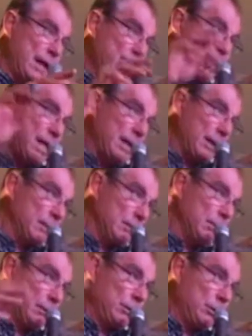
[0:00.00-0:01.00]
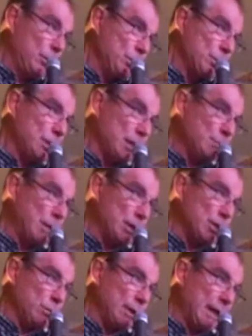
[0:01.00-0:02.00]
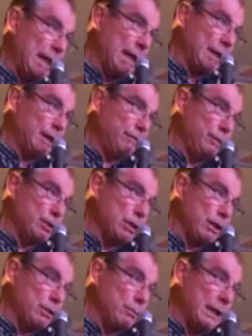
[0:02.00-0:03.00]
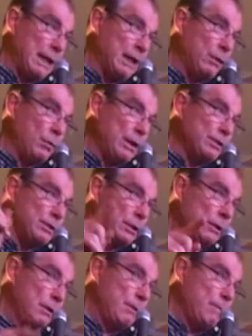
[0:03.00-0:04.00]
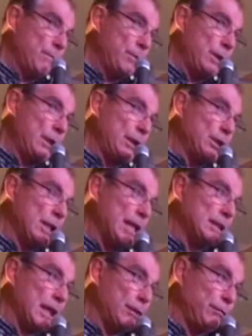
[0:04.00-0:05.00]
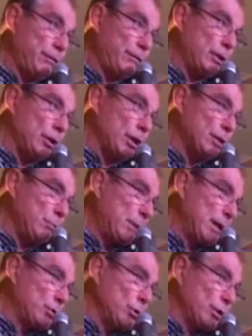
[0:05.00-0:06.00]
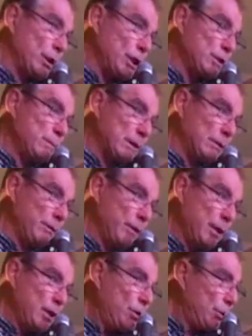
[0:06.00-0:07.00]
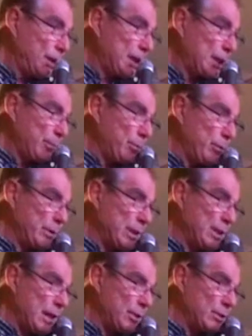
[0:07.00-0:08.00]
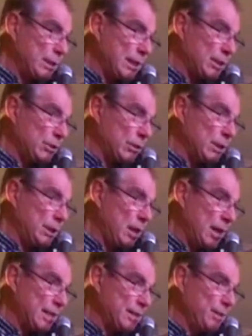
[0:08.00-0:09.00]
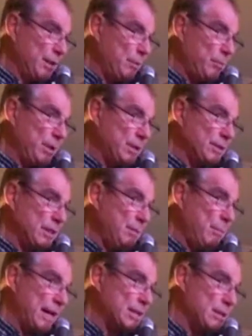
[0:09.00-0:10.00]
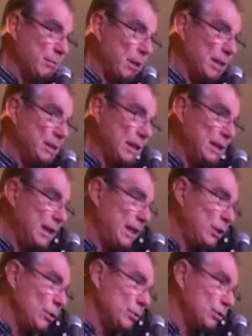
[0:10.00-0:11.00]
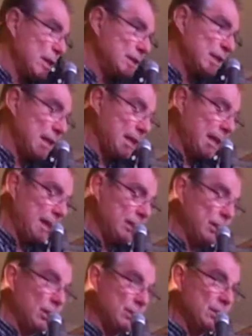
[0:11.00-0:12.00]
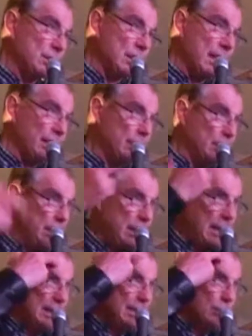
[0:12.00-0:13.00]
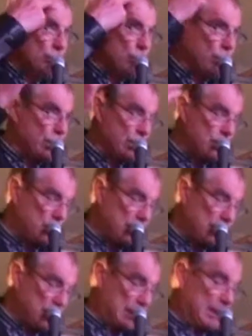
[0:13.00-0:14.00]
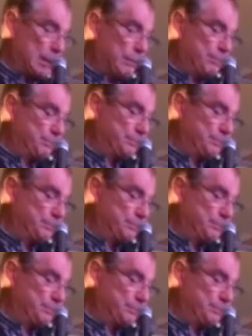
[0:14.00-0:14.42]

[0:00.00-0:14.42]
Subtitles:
and then use it as much as we can and efficiently as we can. And the ones that only charge $150 at Mount Druitt Hospital, you can get an appointment at 9 or 10 o'clock at night because they're maximising their use. That's how they get the costs down. It isn't rocket science, you know.